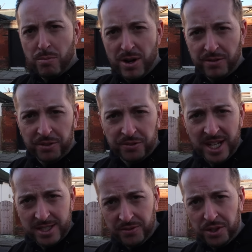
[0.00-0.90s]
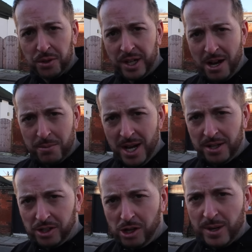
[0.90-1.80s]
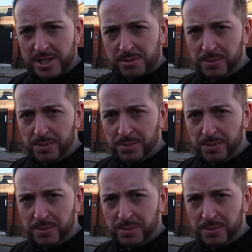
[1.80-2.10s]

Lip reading: Brentford fans, if you could help me out in the comments